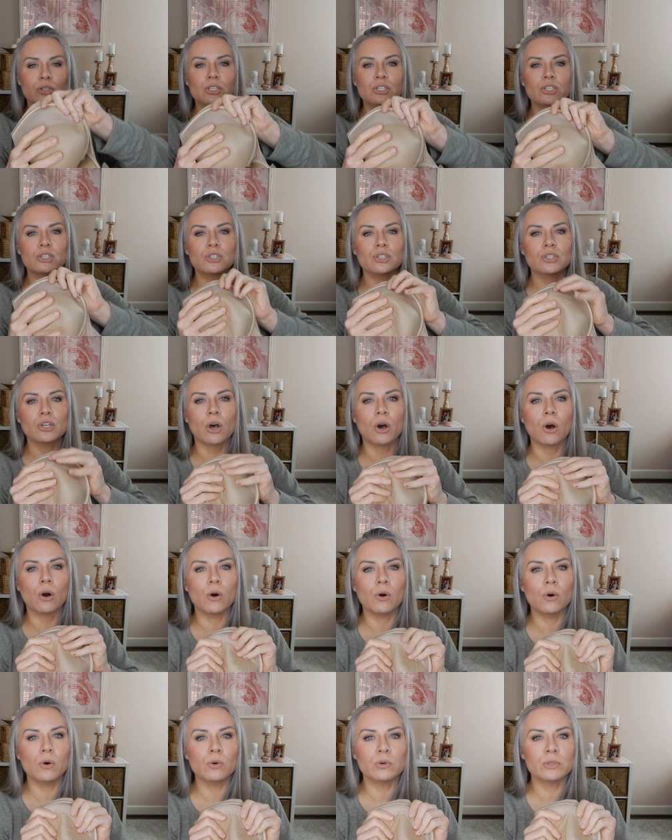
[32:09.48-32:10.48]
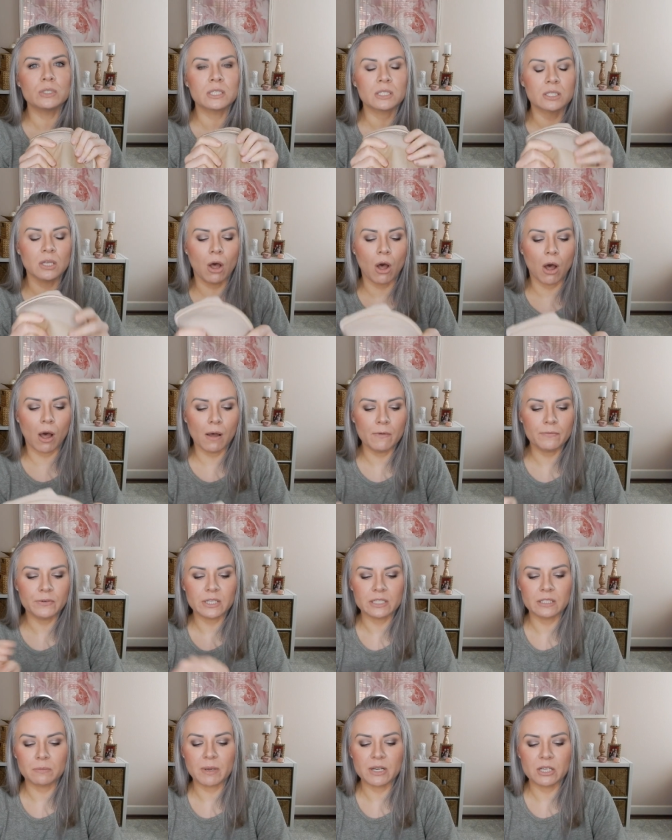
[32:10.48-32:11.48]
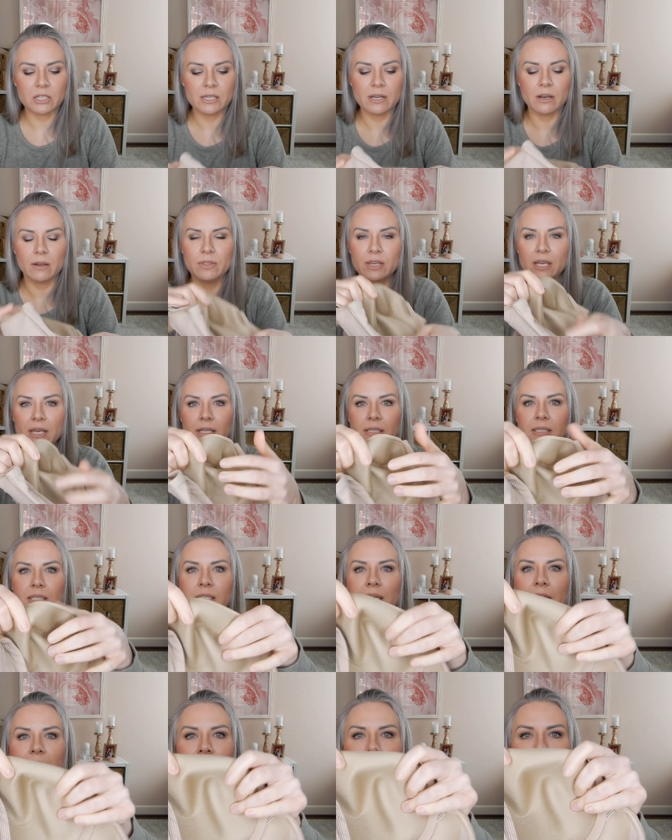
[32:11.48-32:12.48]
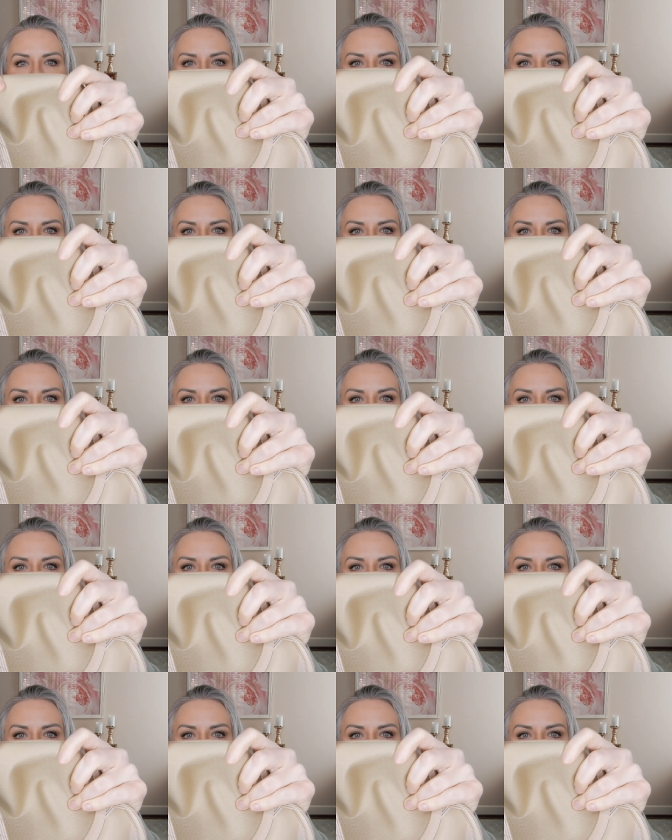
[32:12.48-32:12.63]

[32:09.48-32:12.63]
are so soft, especially on the inside,